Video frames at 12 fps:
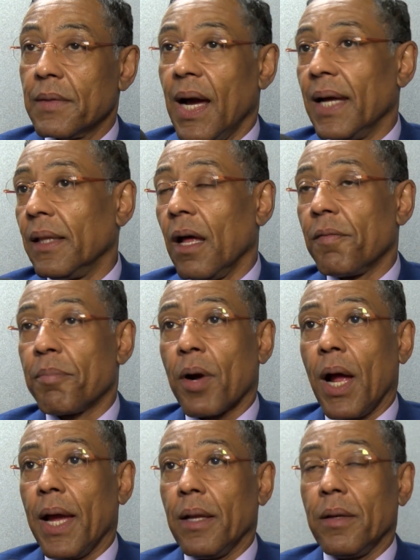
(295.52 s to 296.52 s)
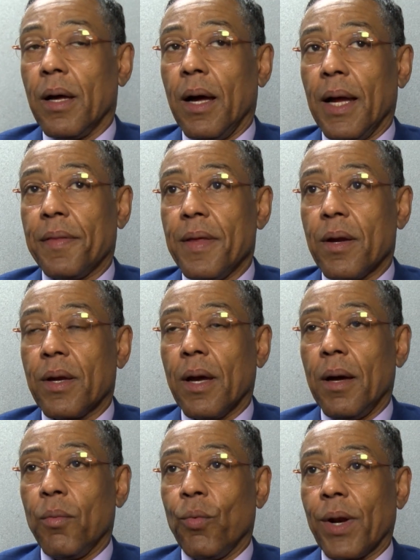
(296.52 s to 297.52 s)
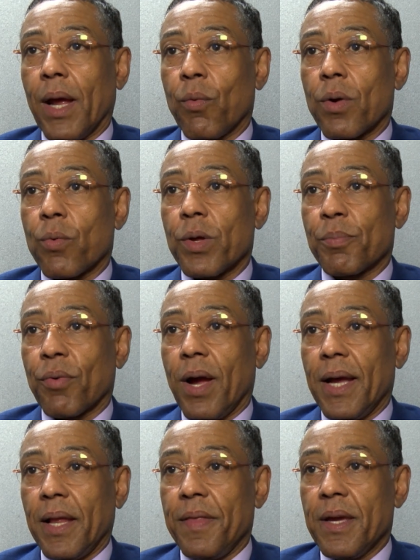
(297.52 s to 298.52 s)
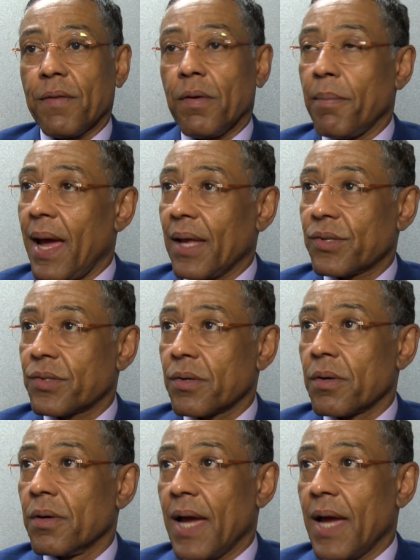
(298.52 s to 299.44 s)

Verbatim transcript: I love Bryan. I think um, when I work with Bryan, I think of a master